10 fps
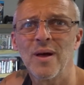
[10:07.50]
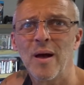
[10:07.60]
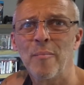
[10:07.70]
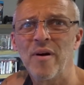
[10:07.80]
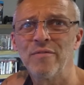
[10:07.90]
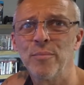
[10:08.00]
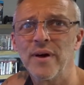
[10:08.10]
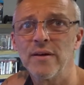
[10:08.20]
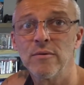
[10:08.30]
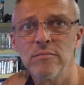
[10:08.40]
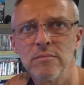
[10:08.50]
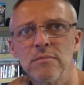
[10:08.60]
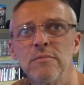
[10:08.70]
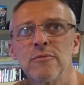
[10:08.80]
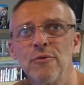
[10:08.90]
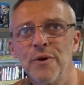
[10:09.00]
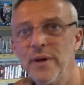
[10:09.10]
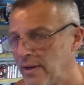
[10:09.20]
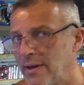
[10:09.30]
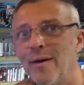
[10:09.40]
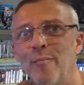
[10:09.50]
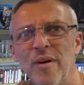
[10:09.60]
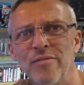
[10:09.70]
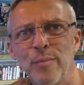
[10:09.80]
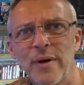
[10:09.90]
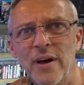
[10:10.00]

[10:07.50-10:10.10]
I'm baffled by that one. Sorry, I'm baffled by that